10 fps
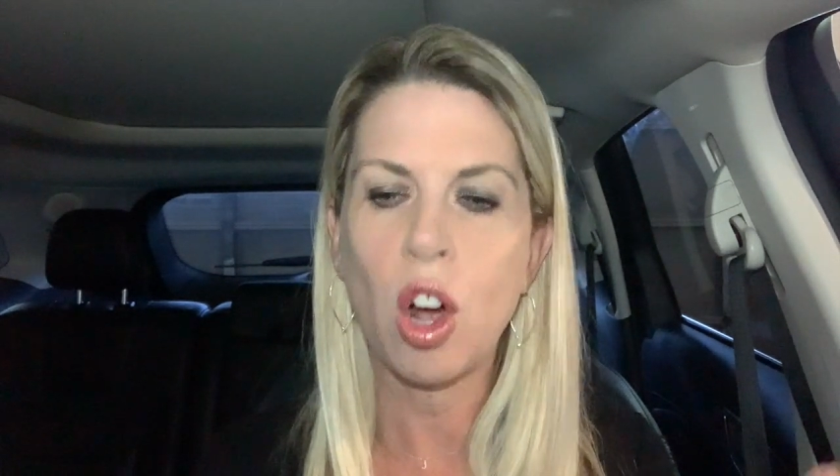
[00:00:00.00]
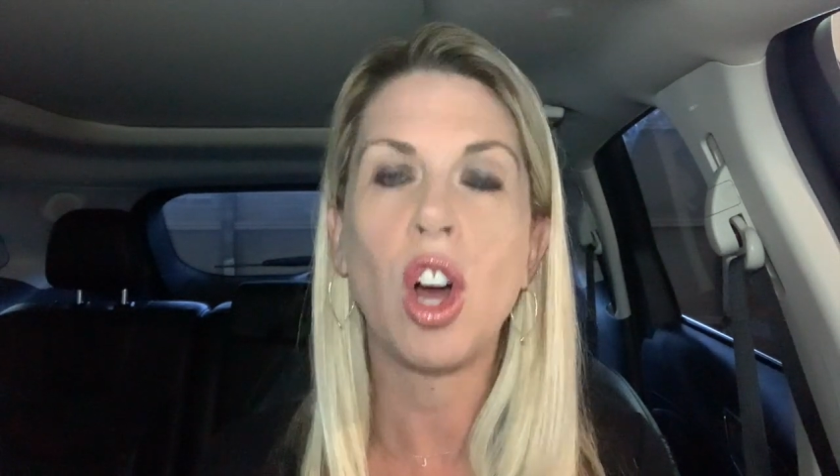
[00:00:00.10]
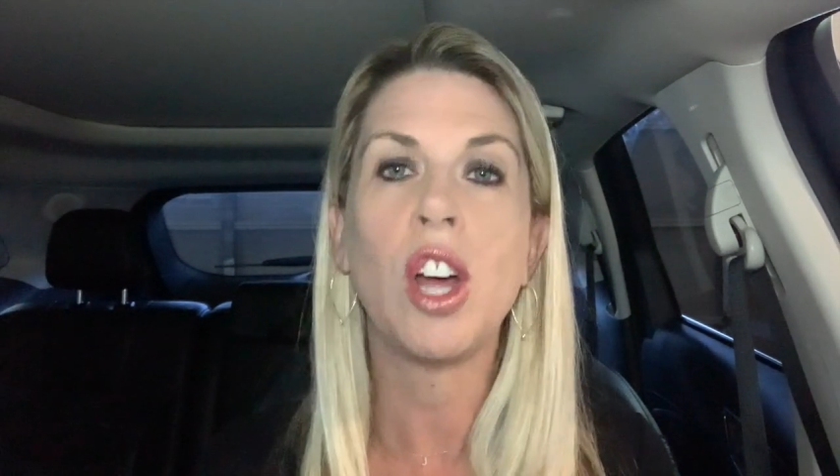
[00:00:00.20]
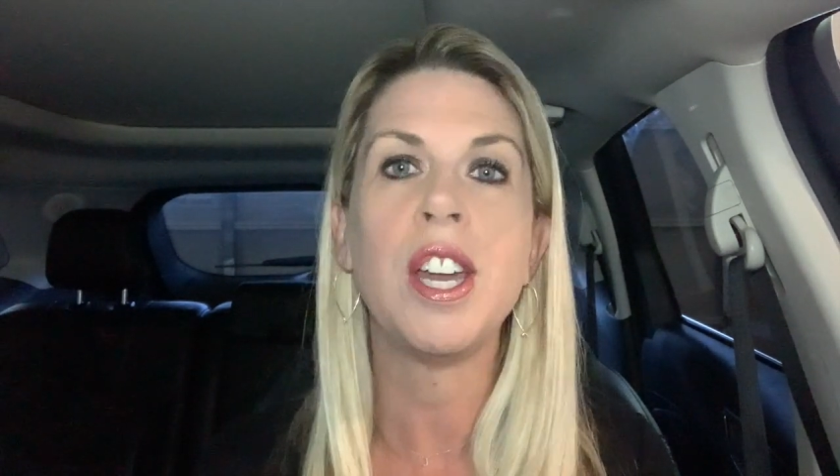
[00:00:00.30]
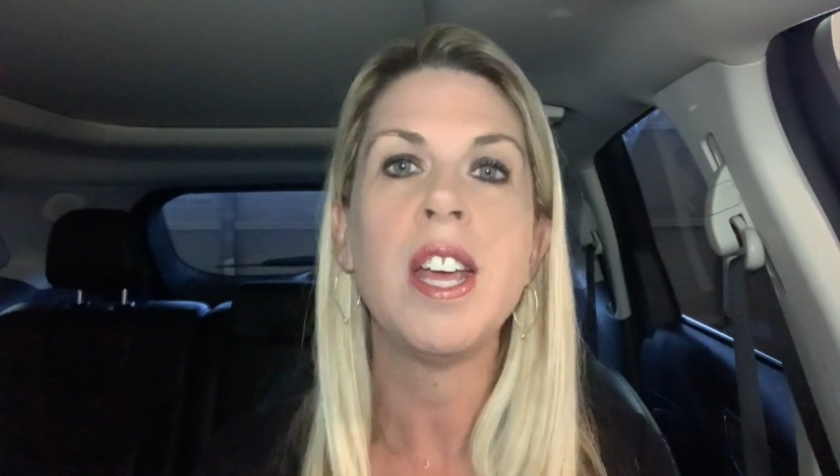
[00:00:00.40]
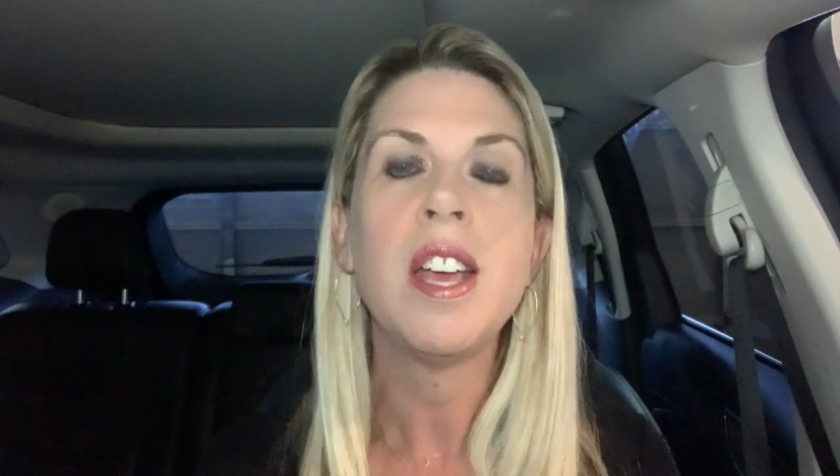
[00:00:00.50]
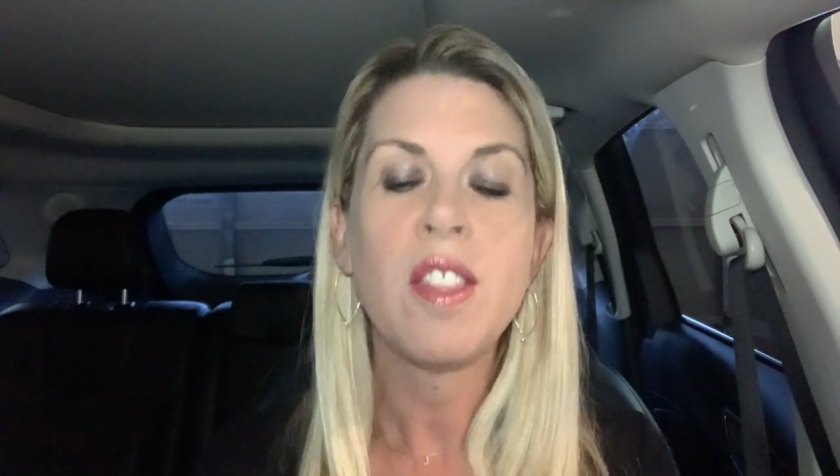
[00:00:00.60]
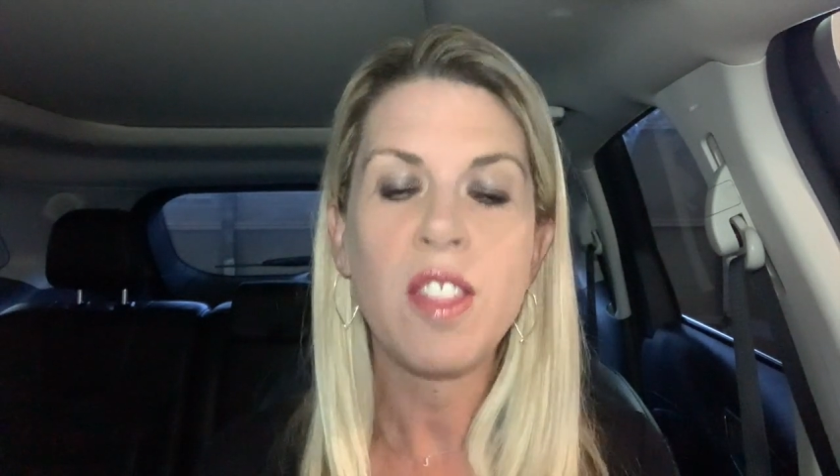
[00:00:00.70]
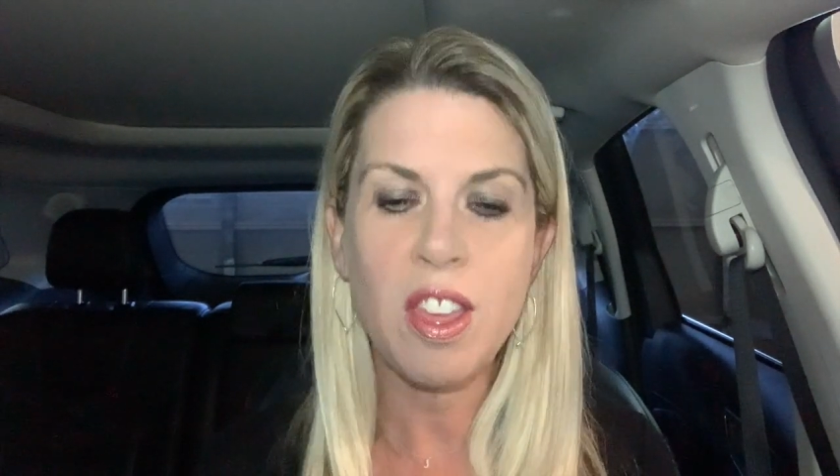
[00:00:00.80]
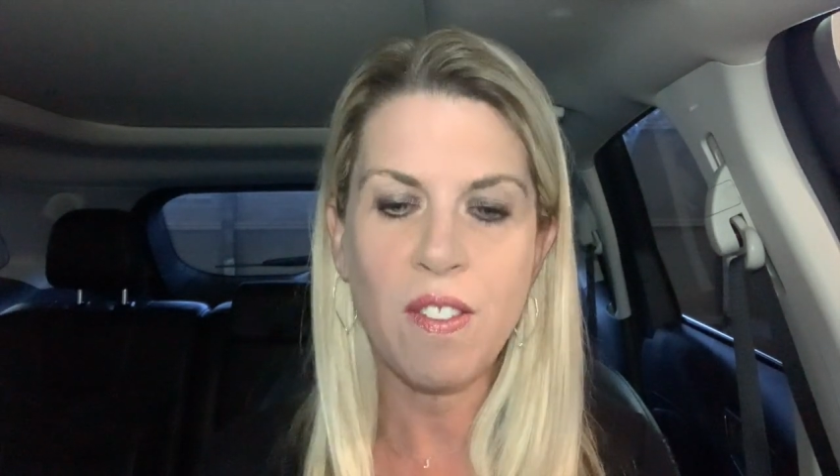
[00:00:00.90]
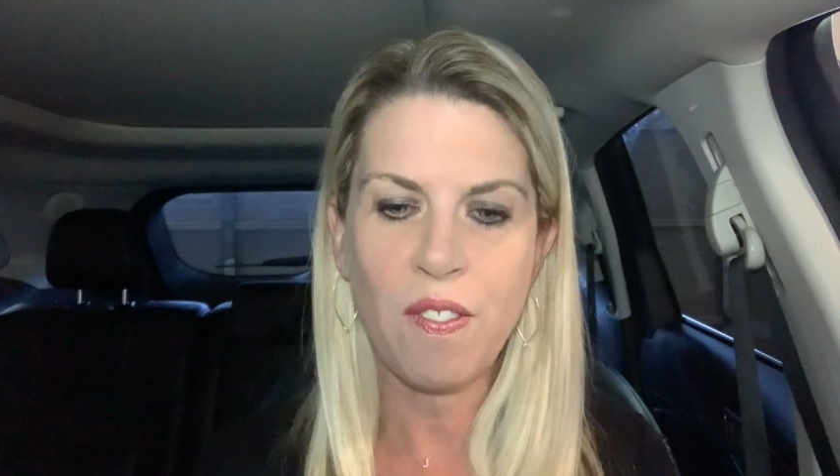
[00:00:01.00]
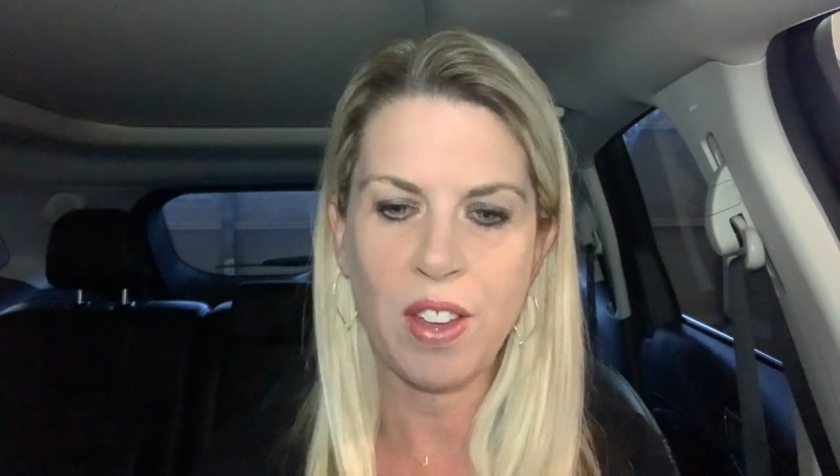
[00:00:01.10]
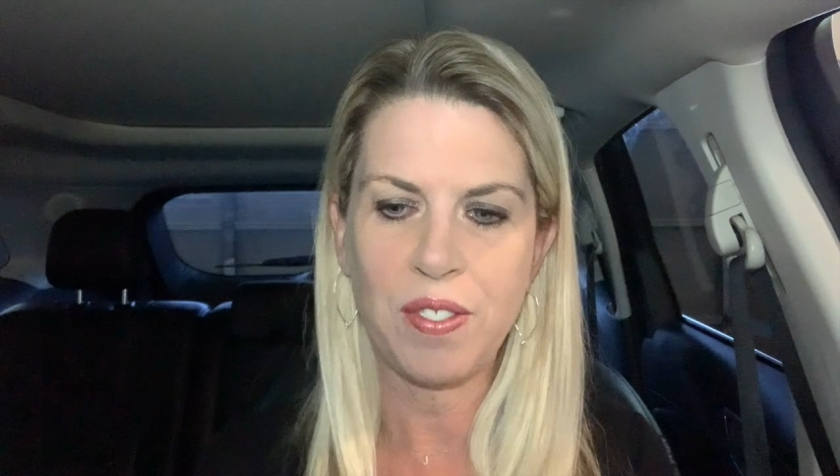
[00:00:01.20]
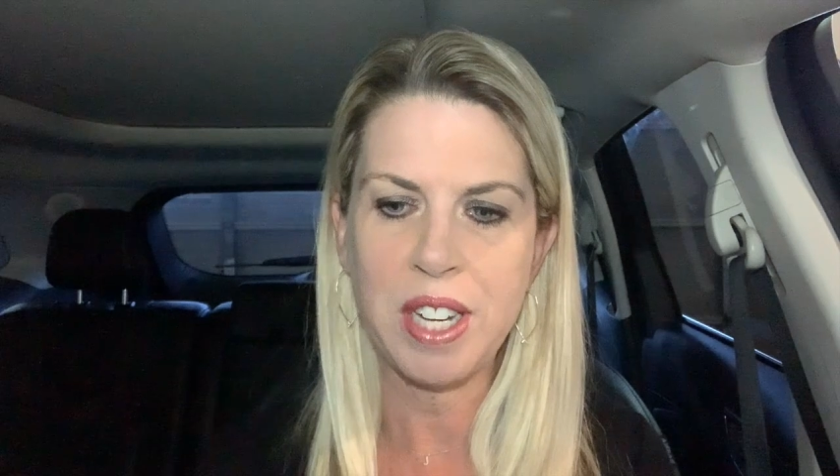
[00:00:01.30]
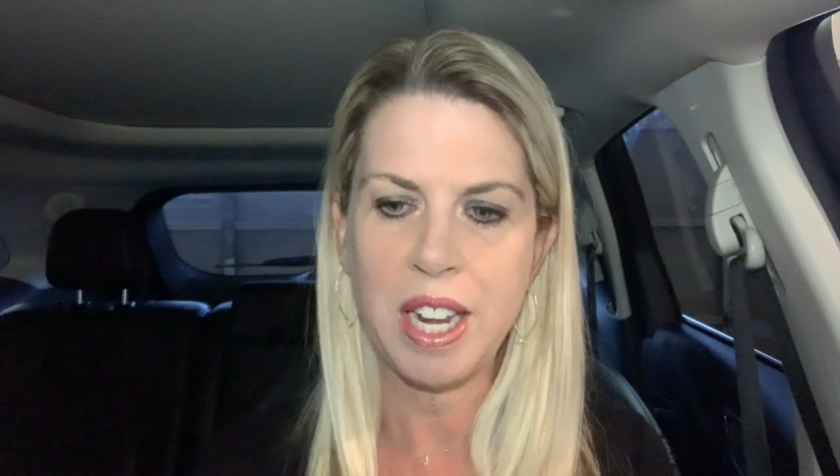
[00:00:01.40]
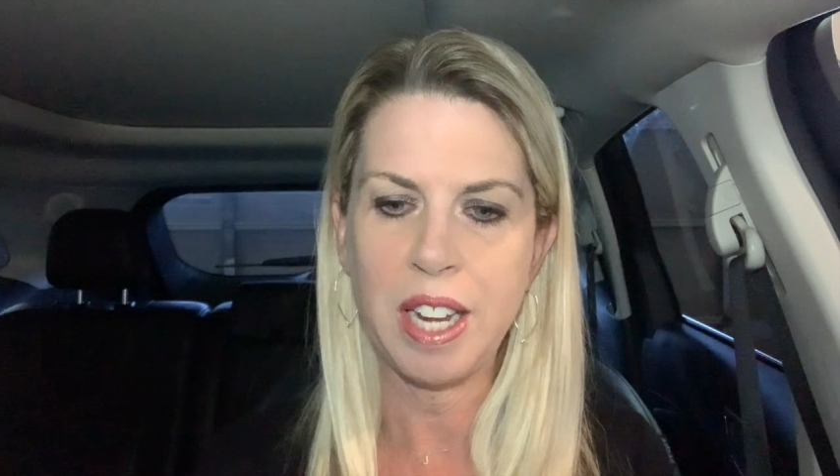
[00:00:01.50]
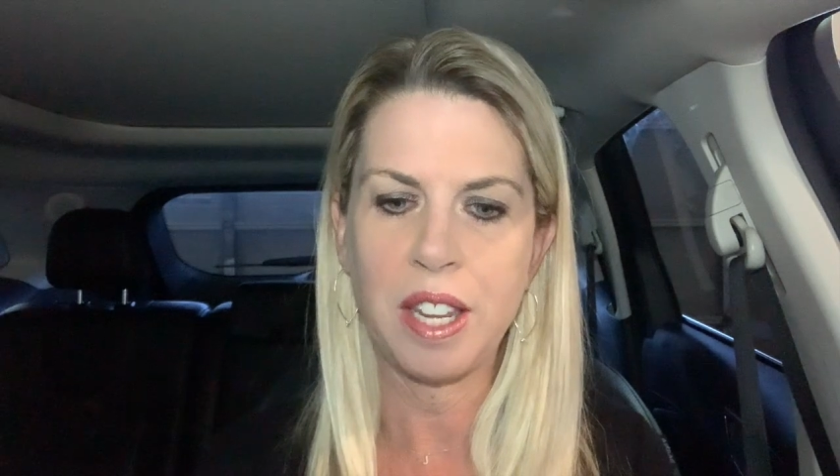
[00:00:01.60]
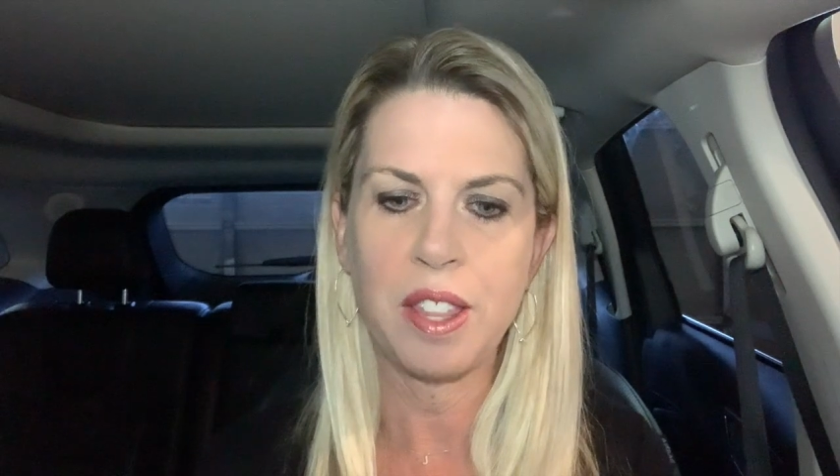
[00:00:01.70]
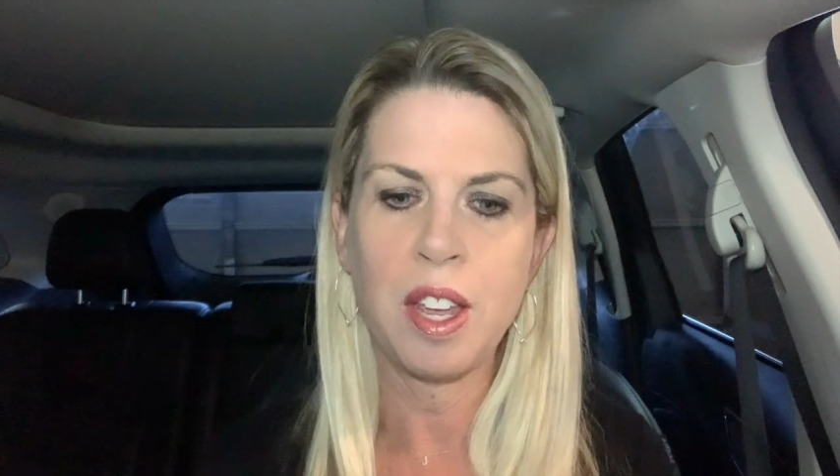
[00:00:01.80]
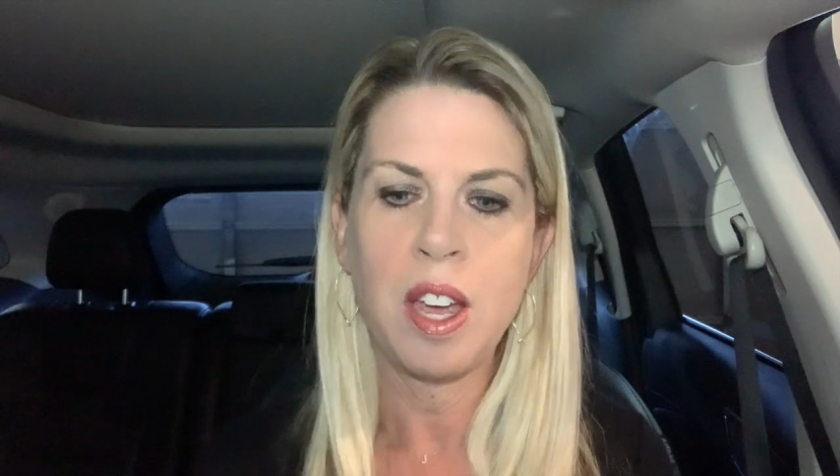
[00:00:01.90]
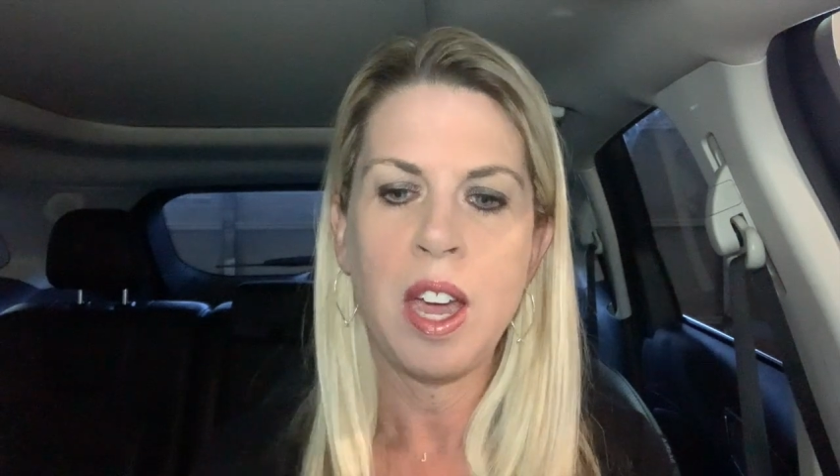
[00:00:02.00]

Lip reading: on the 15th.